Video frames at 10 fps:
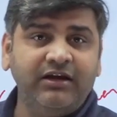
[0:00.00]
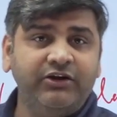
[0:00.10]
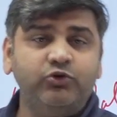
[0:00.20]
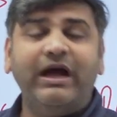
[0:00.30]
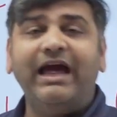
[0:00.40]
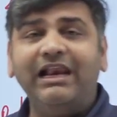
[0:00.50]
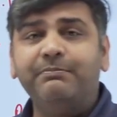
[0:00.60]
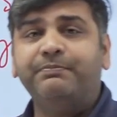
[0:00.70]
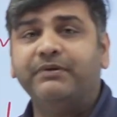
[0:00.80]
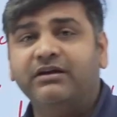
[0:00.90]
to help
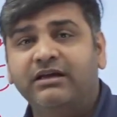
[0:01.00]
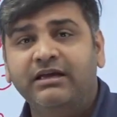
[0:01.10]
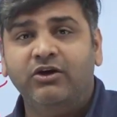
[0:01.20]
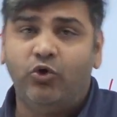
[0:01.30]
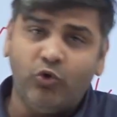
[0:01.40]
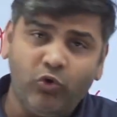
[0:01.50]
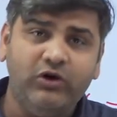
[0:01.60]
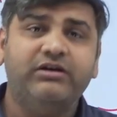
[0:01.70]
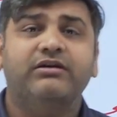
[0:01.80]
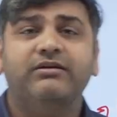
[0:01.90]

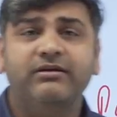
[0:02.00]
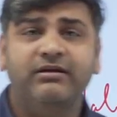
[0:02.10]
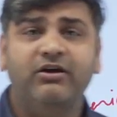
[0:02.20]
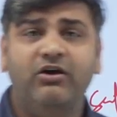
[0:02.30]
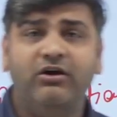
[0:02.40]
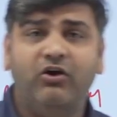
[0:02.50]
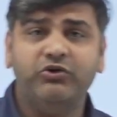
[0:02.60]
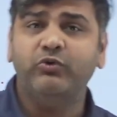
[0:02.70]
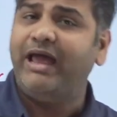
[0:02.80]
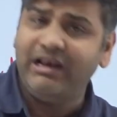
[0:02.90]
old or
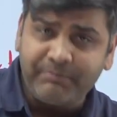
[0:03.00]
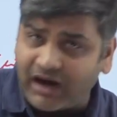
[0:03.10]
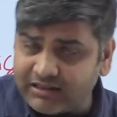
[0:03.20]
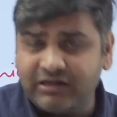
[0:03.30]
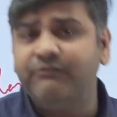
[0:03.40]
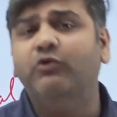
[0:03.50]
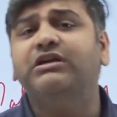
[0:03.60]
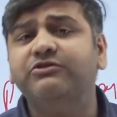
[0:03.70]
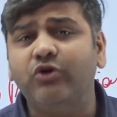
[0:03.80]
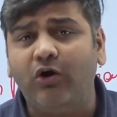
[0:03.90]
to help other
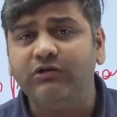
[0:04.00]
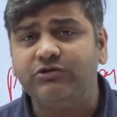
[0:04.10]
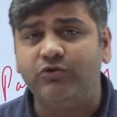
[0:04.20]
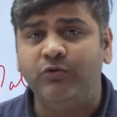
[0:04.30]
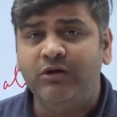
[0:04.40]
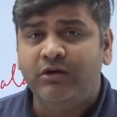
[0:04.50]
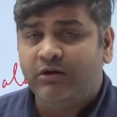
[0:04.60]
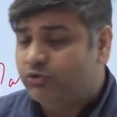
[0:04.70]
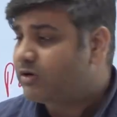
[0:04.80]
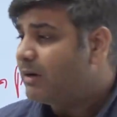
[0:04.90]
voters also
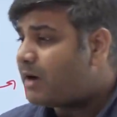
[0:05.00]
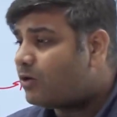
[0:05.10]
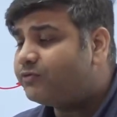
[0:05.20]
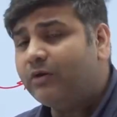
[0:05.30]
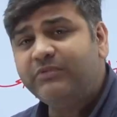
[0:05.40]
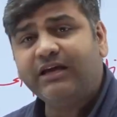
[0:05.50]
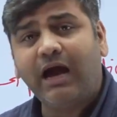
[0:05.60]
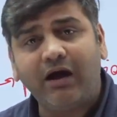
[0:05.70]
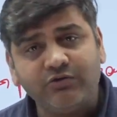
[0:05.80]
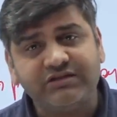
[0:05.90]
to come out from their
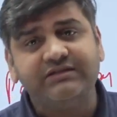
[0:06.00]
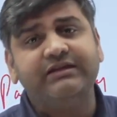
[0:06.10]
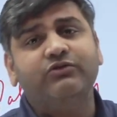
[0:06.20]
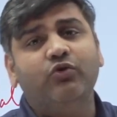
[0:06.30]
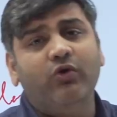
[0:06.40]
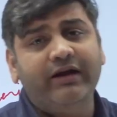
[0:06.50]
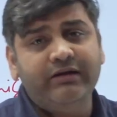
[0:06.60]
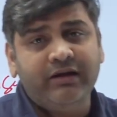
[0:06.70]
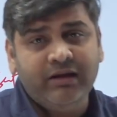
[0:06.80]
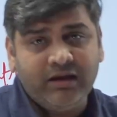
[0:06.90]
houses and go
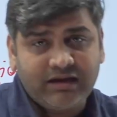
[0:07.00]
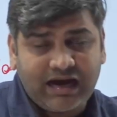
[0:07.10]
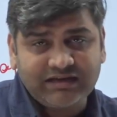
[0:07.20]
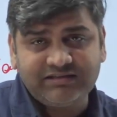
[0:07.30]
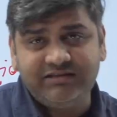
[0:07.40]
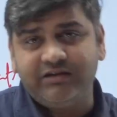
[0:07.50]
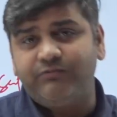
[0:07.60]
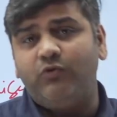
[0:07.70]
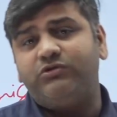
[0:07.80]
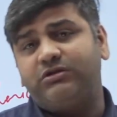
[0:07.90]
and cast their
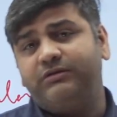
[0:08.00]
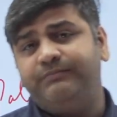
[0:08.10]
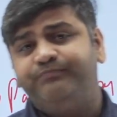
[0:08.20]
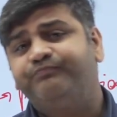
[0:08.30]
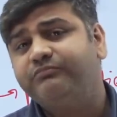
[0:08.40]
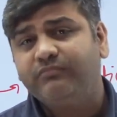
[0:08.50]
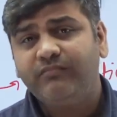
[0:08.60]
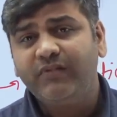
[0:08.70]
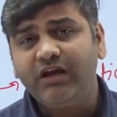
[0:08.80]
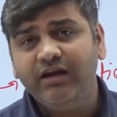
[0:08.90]
vote
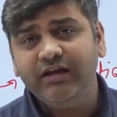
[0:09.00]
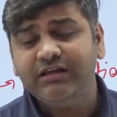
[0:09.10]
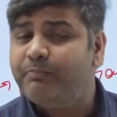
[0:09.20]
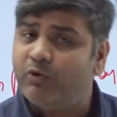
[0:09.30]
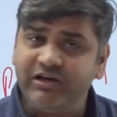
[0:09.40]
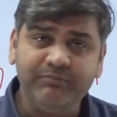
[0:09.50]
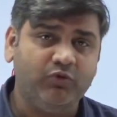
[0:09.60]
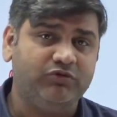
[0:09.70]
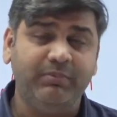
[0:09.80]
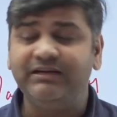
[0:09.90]
in the polling
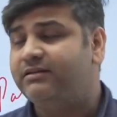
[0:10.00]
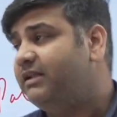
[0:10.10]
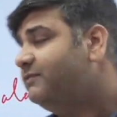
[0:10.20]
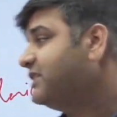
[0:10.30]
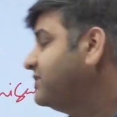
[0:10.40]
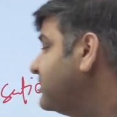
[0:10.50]
booth. But if such a